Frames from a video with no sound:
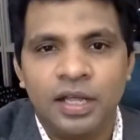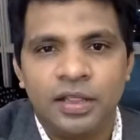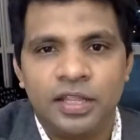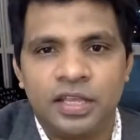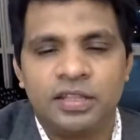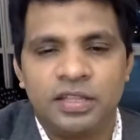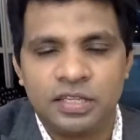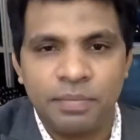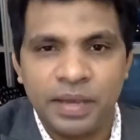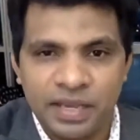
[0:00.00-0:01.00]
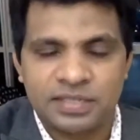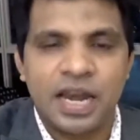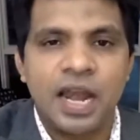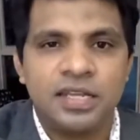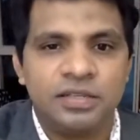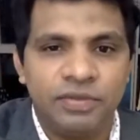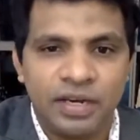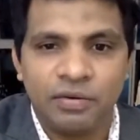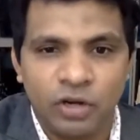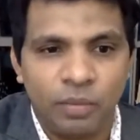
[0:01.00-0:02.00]
This is a bigger strategy.
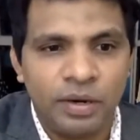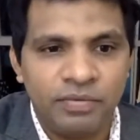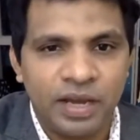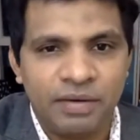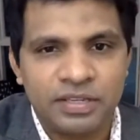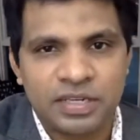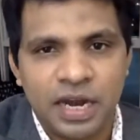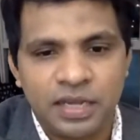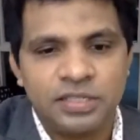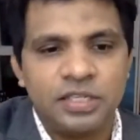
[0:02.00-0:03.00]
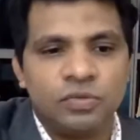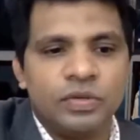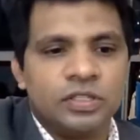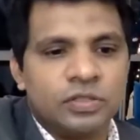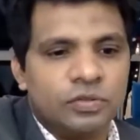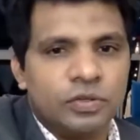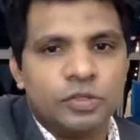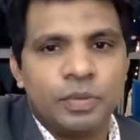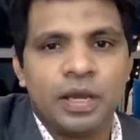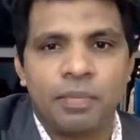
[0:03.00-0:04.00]
Normally we have a strategies which we
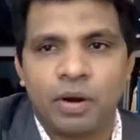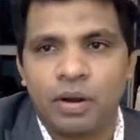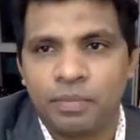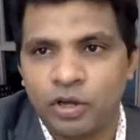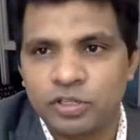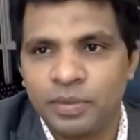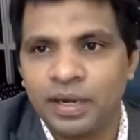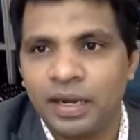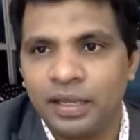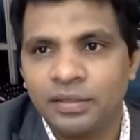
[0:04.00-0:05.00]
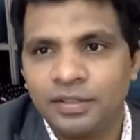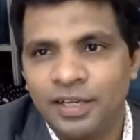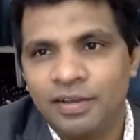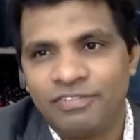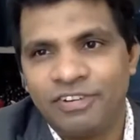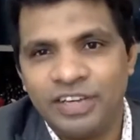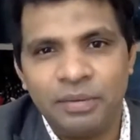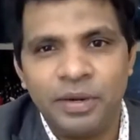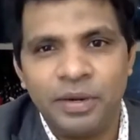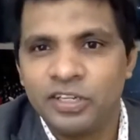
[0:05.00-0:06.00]
speak about approximately
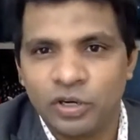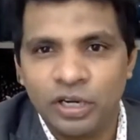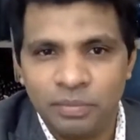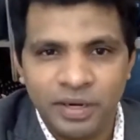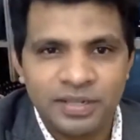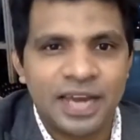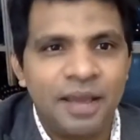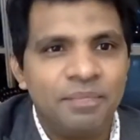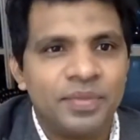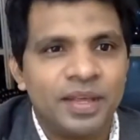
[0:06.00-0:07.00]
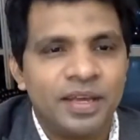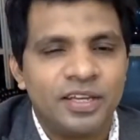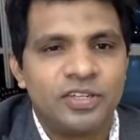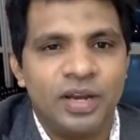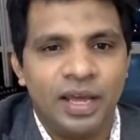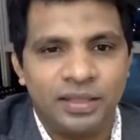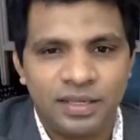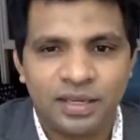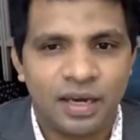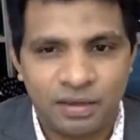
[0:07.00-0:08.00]
15 minutes, 20 minutes time. Today, I
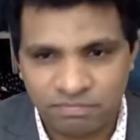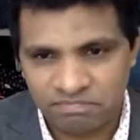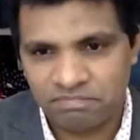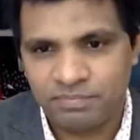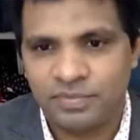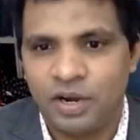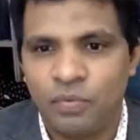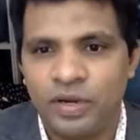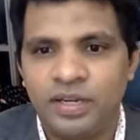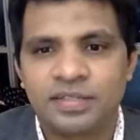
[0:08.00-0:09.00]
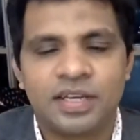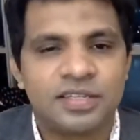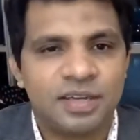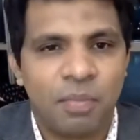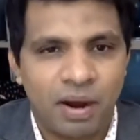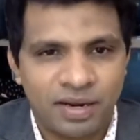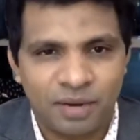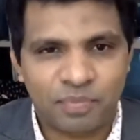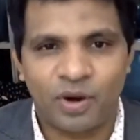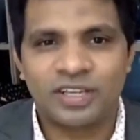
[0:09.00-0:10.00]
think we discussed about
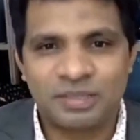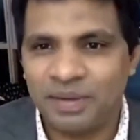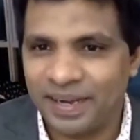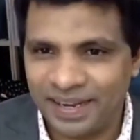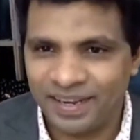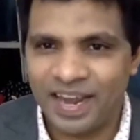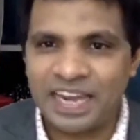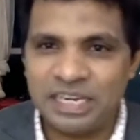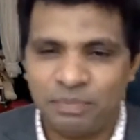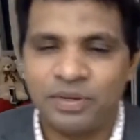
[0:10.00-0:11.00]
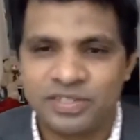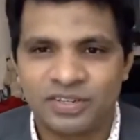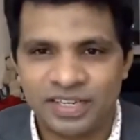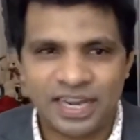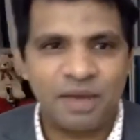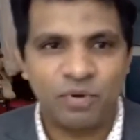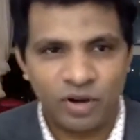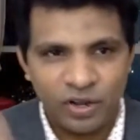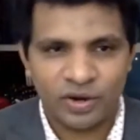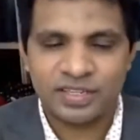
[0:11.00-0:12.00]
approximately 90% of the time
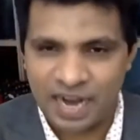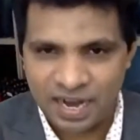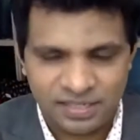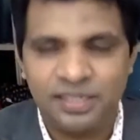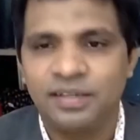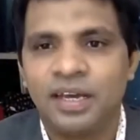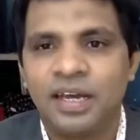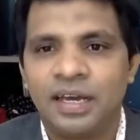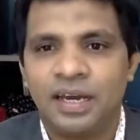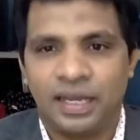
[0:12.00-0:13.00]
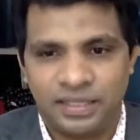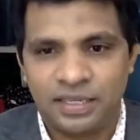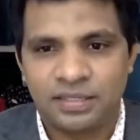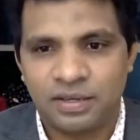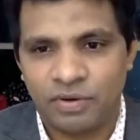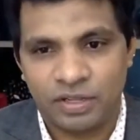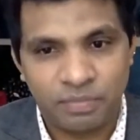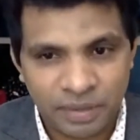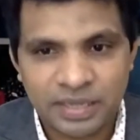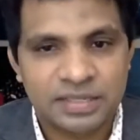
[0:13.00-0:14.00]
only on a strategy. I think these are one of the
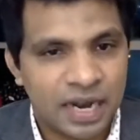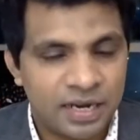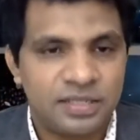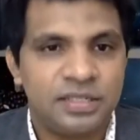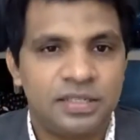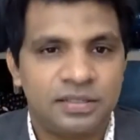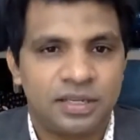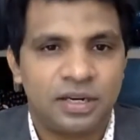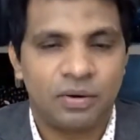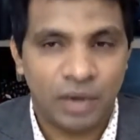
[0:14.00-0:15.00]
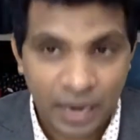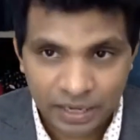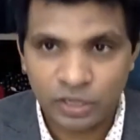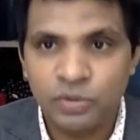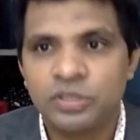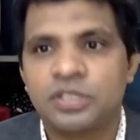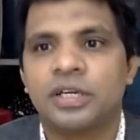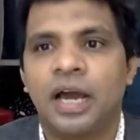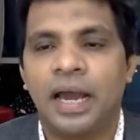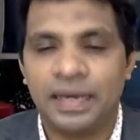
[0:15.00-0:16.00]
biggest strategies I used.
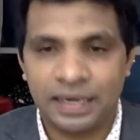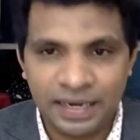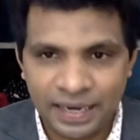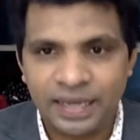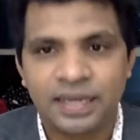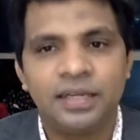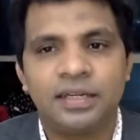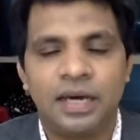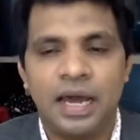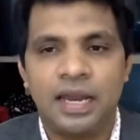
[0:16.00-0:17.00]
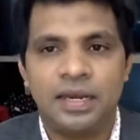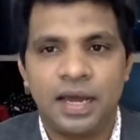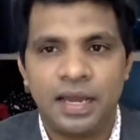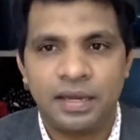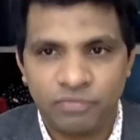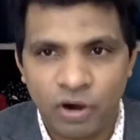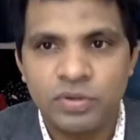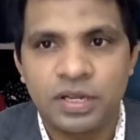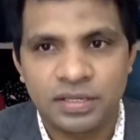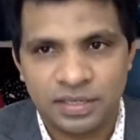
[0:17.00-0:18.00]
I really like it, and I found
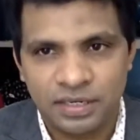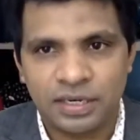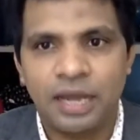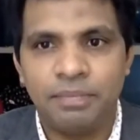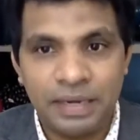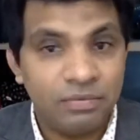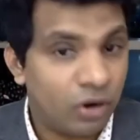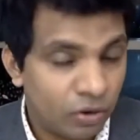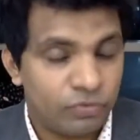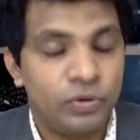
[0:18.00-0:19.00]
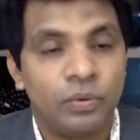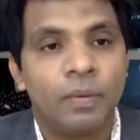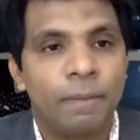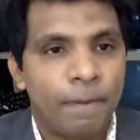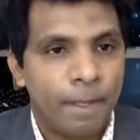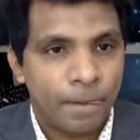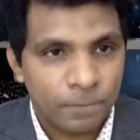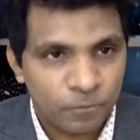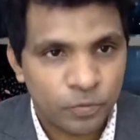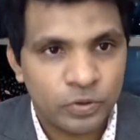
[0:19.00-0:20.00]
the result. I believe all of you
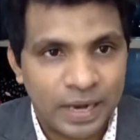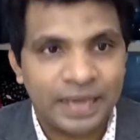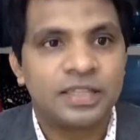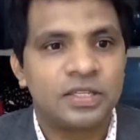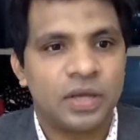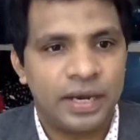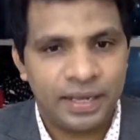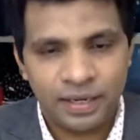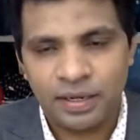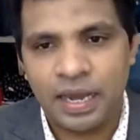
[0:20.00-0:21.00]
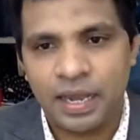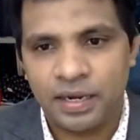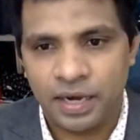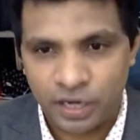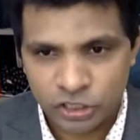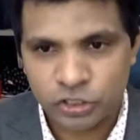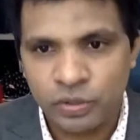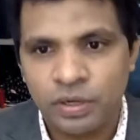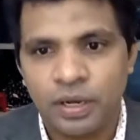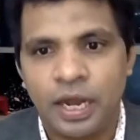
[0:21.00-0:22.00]
liked this idea and understood.